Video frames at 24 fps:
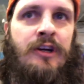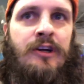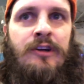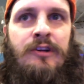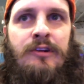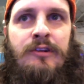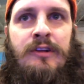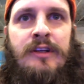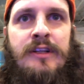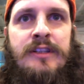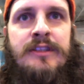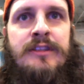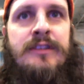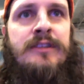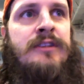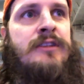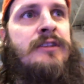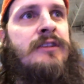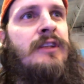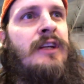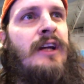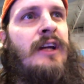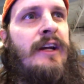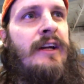you
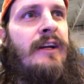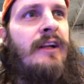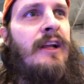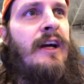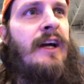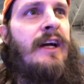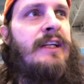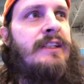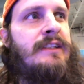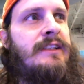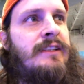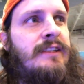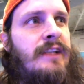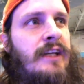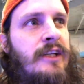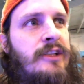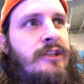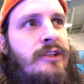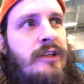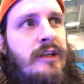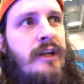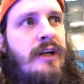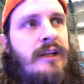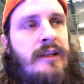this kind of last
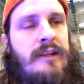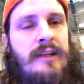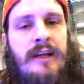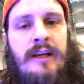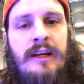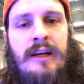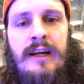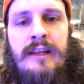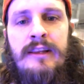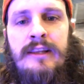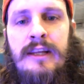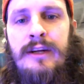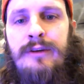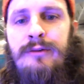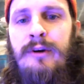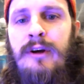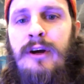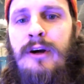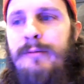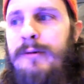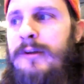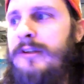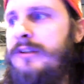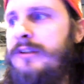section, I think. I think we
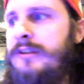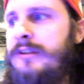almost